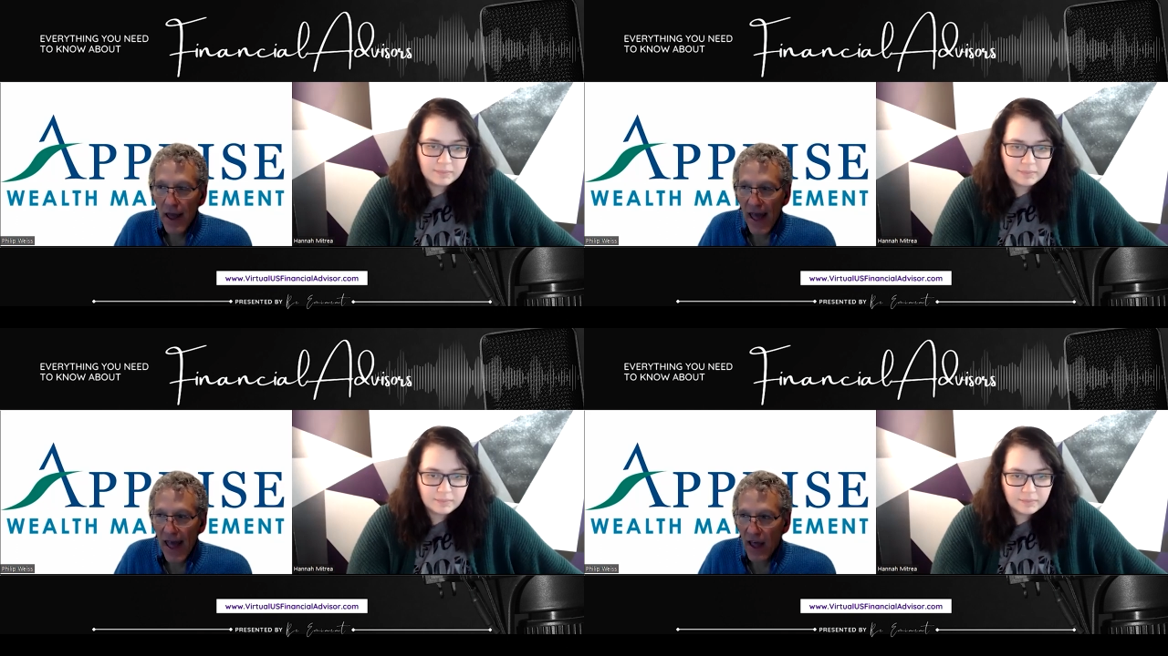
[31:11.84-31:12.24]

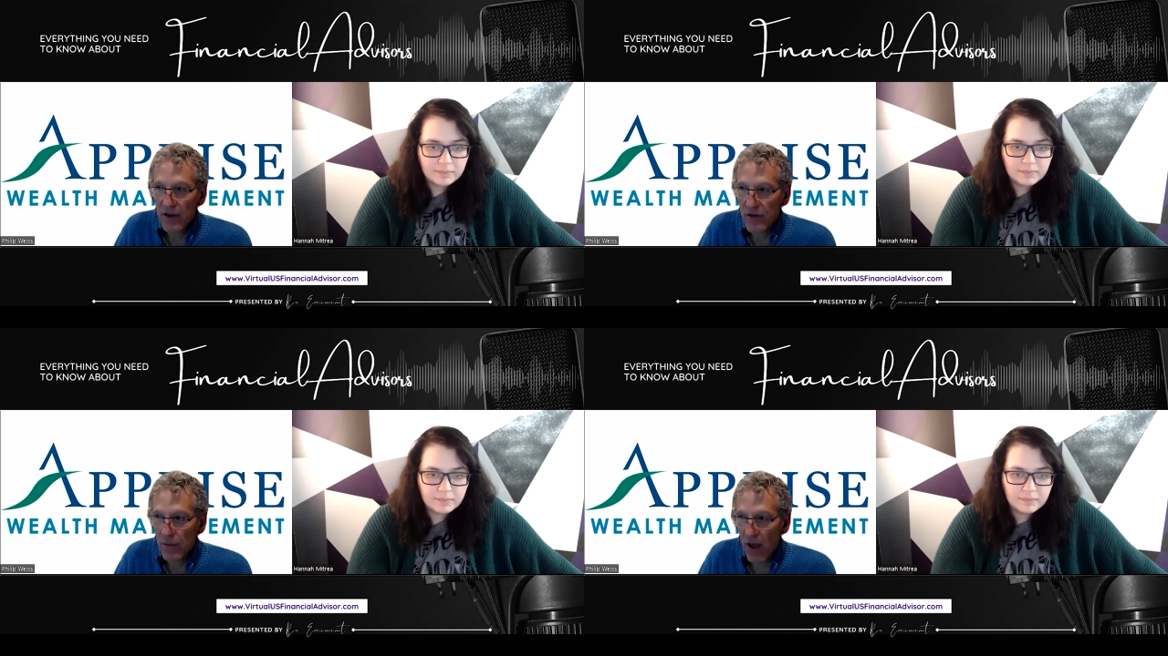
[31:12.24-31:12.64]

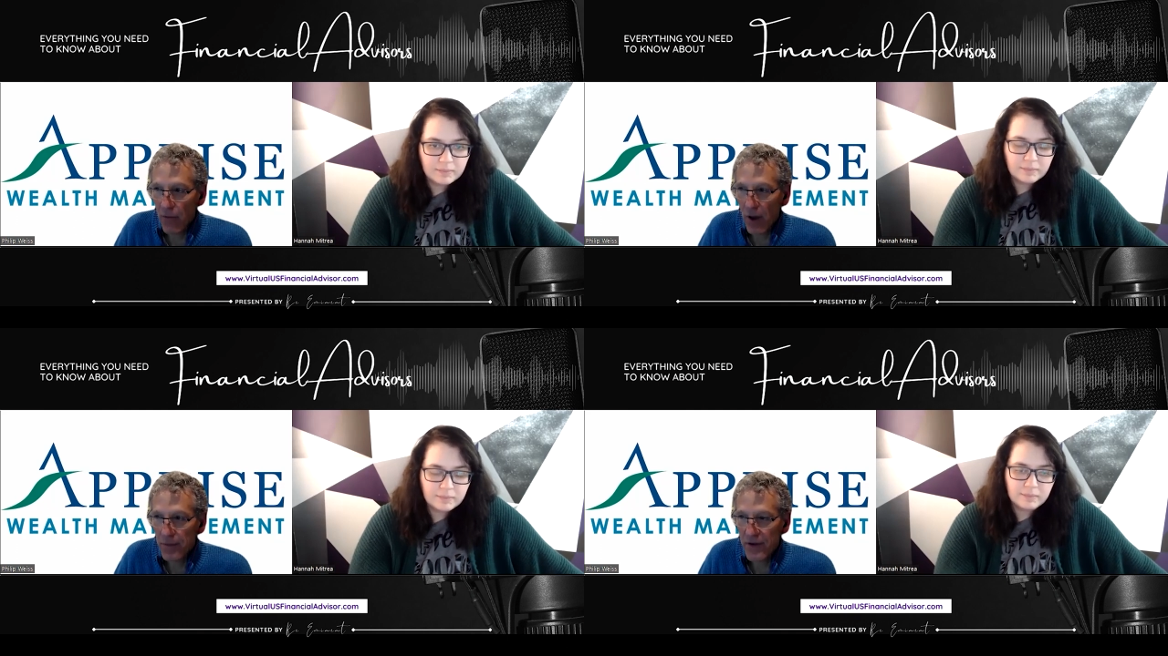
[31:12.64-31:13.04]
Speaker 1: And so, my
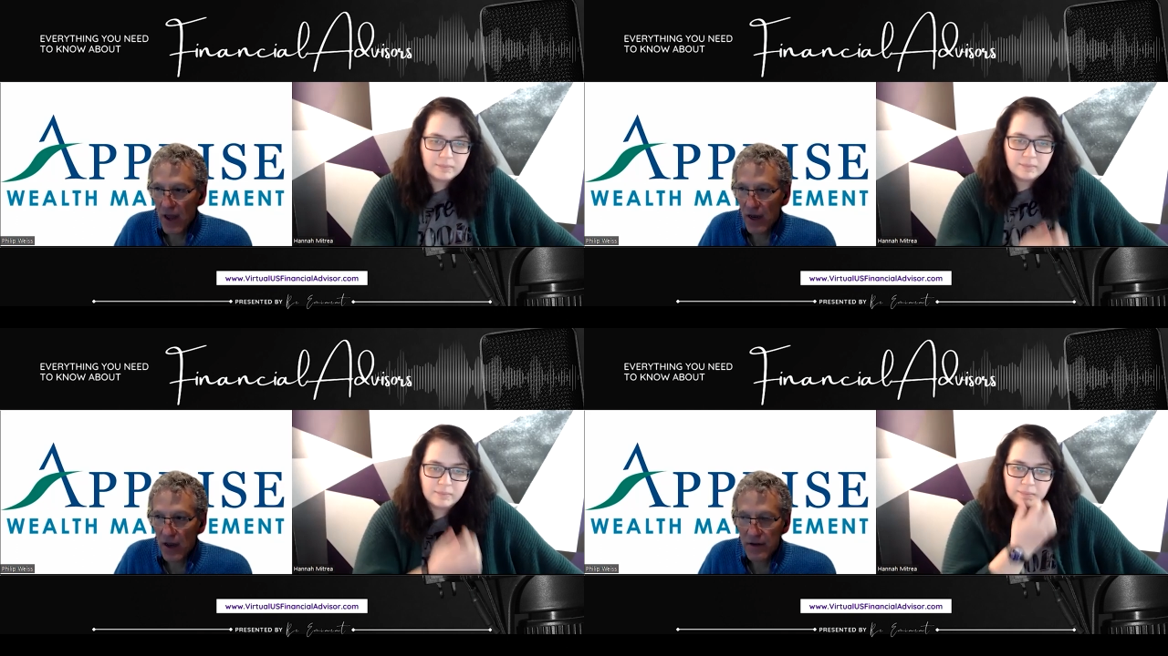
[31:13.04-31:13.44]

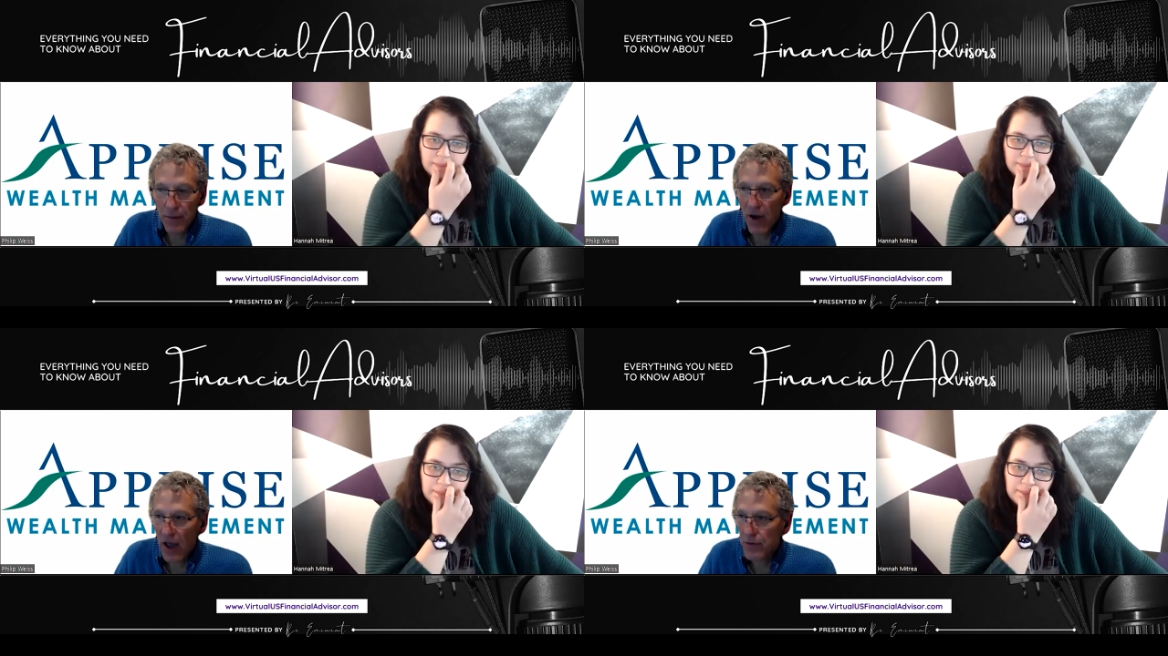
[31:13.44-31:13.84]
website is
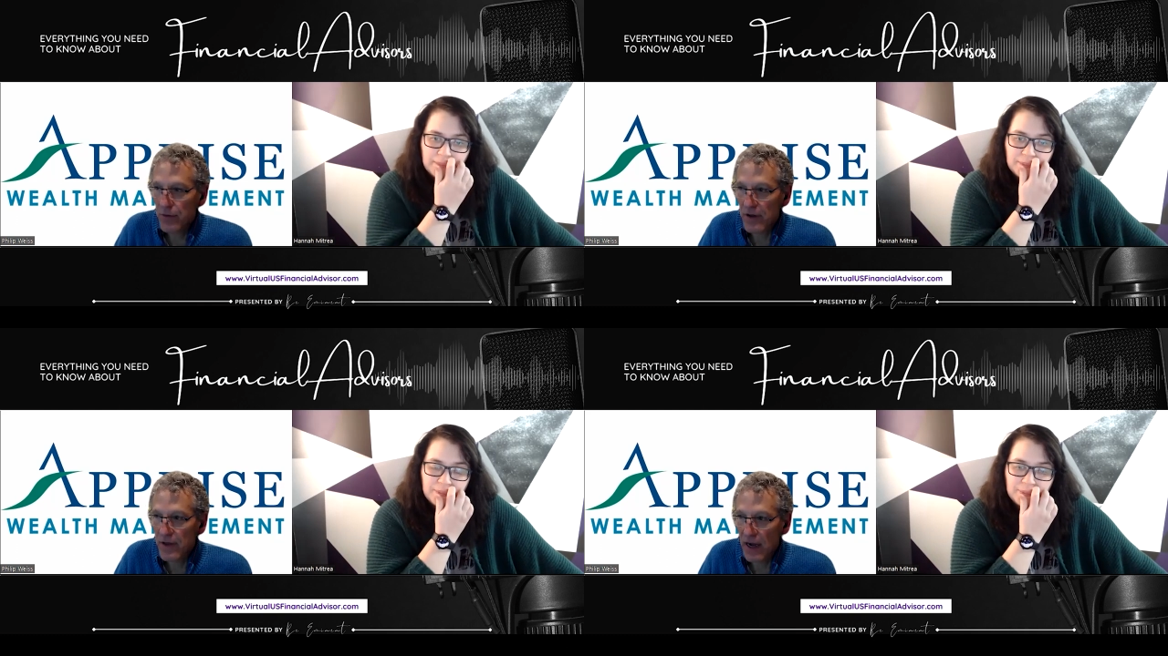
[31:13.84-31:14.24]

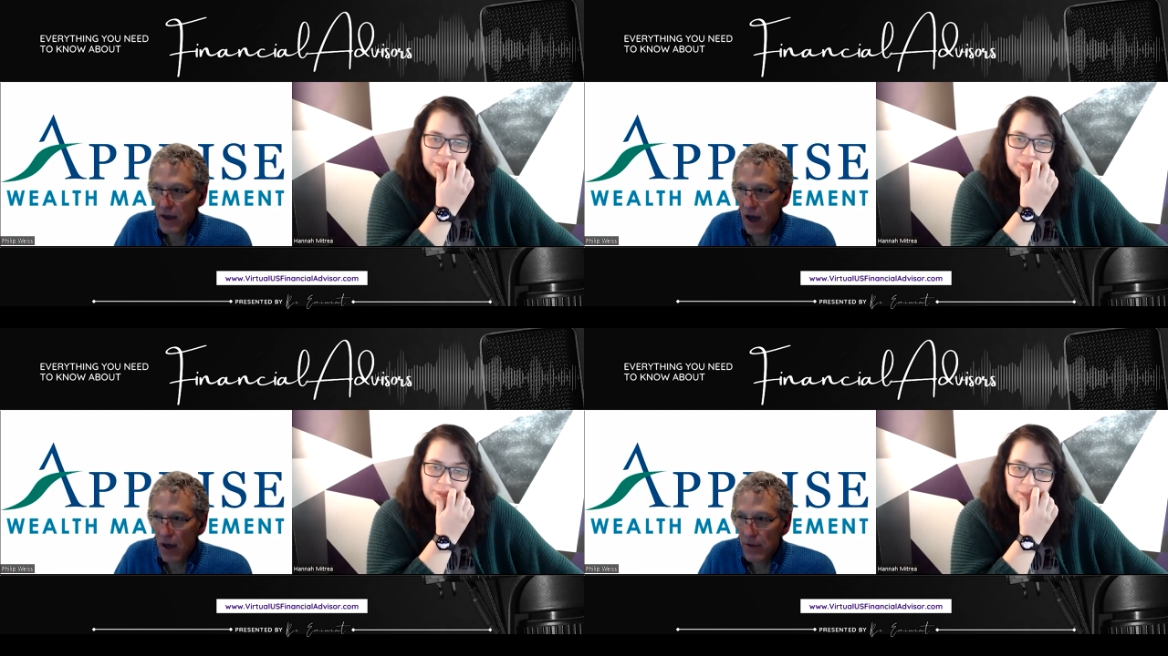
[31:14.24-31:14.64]

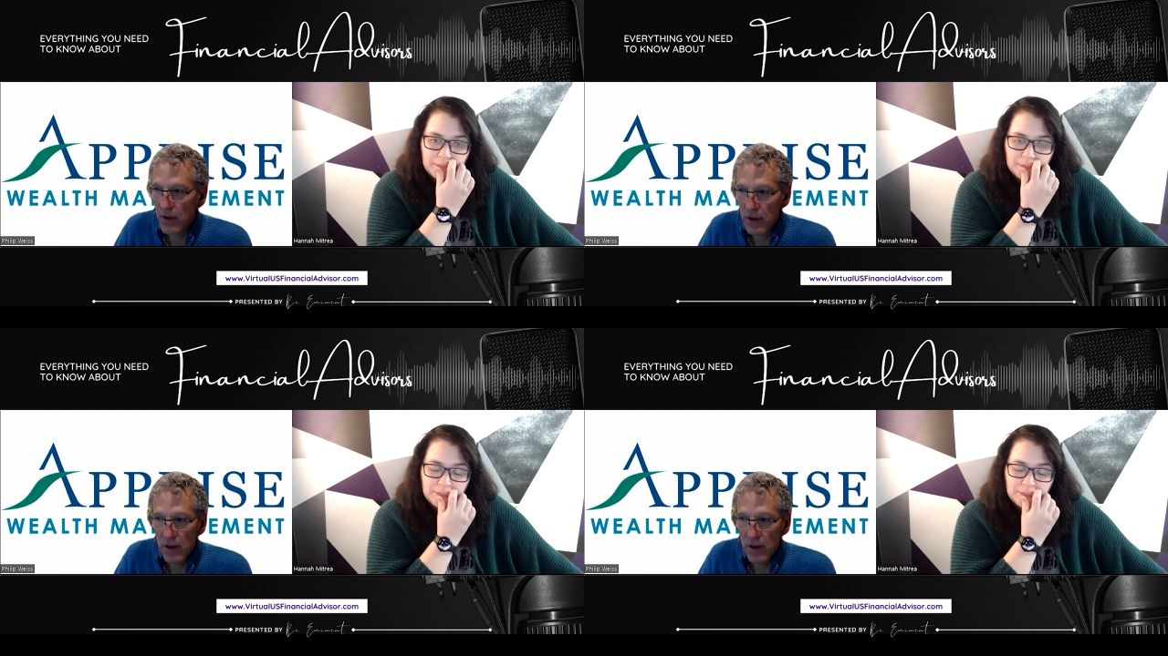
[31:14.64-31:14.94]
apprisewealth.com.